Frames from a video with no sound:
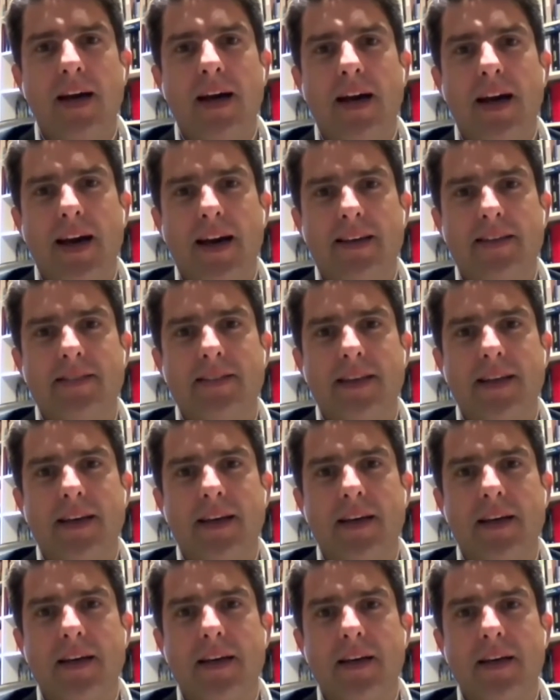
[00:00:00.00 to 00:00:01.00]
has
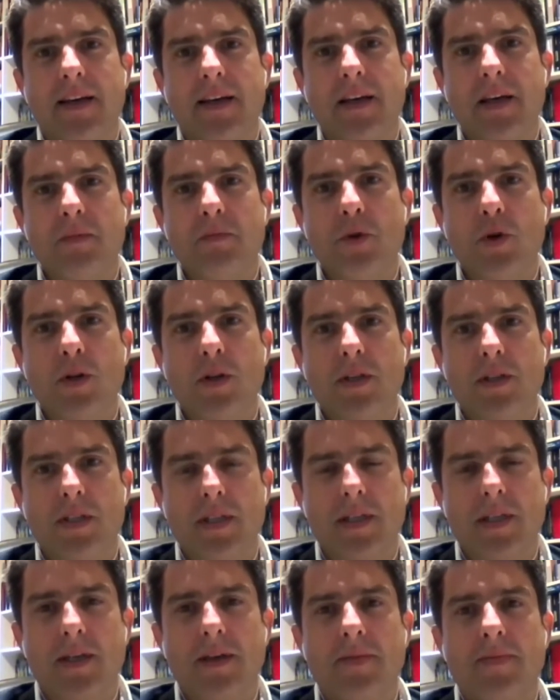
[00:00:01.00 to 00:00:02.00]

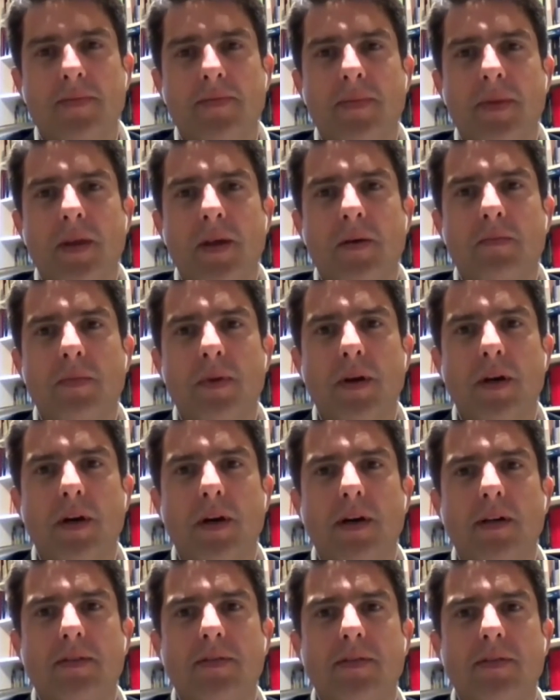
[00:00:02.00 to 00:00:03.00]
immunity
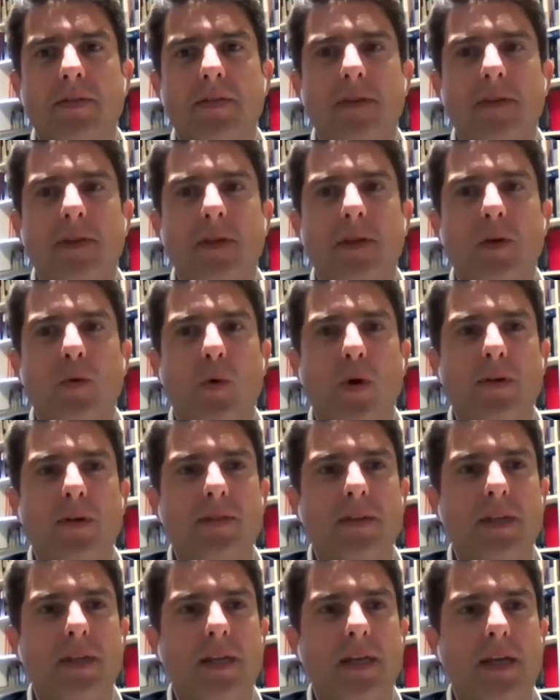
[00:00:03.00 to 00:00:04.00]
because he
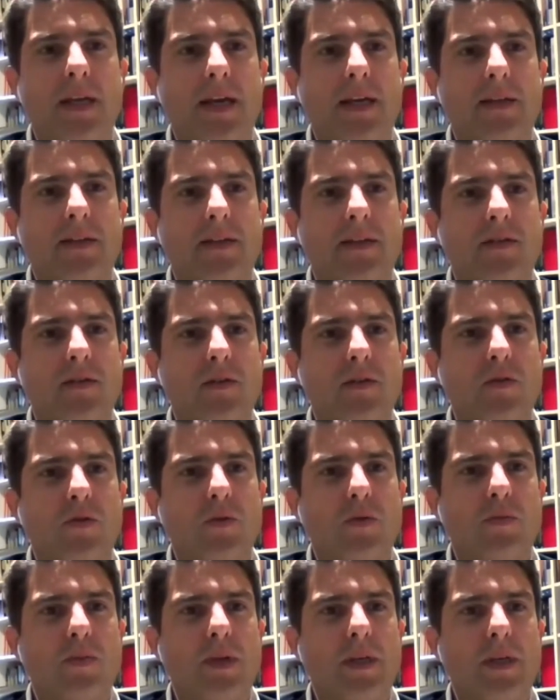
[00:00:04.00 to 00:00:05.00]
was indicated
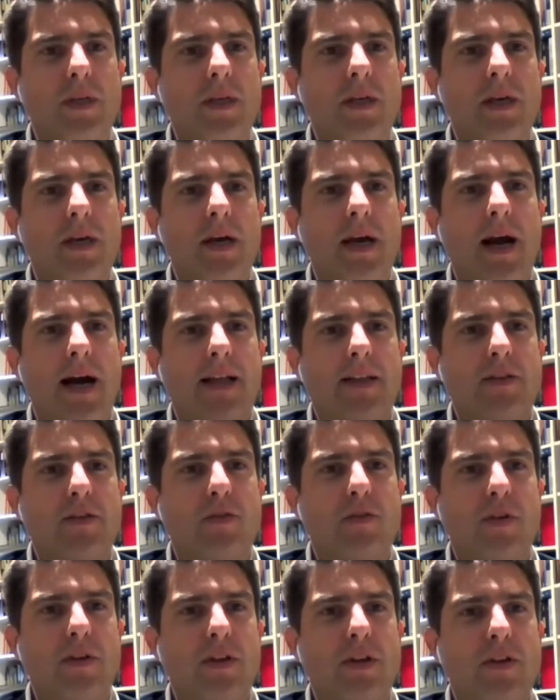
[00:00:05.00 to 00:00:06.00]
to be
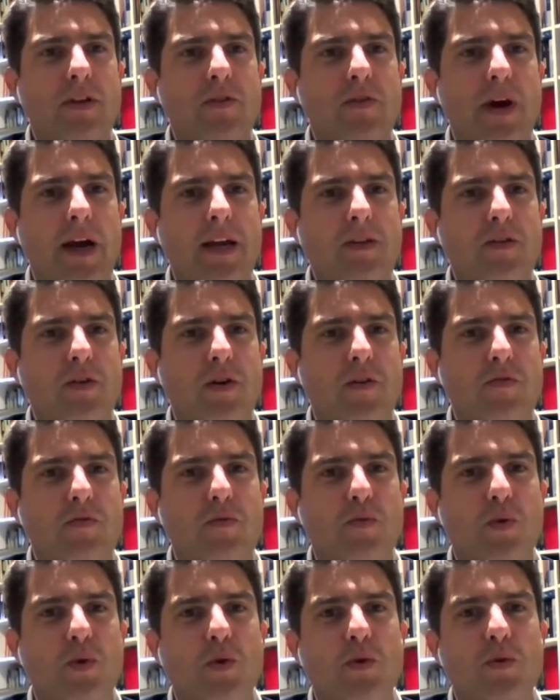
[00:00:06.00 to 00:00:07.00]
the director
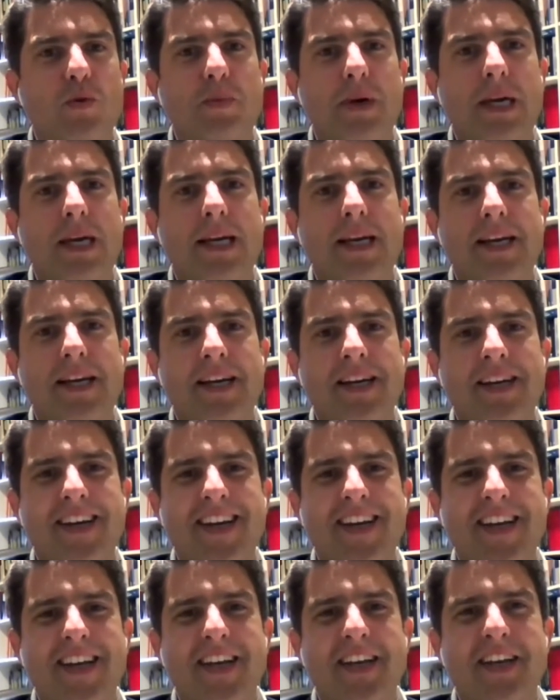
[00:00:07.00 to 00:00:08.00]
of World Bank?
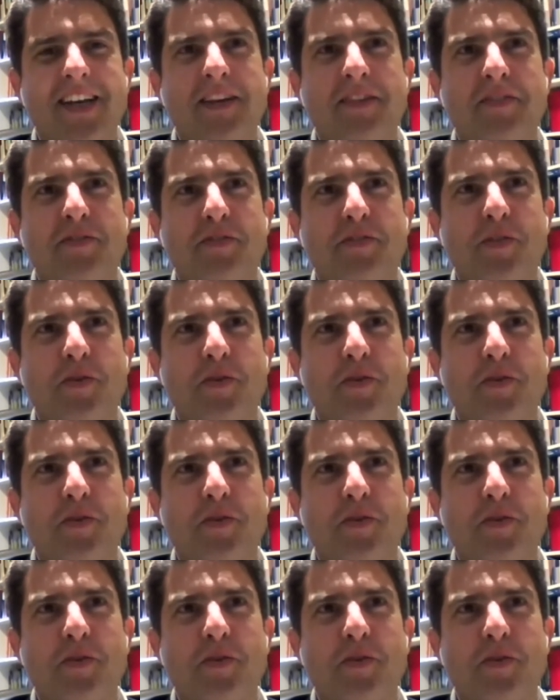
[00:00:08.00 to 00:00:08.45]
If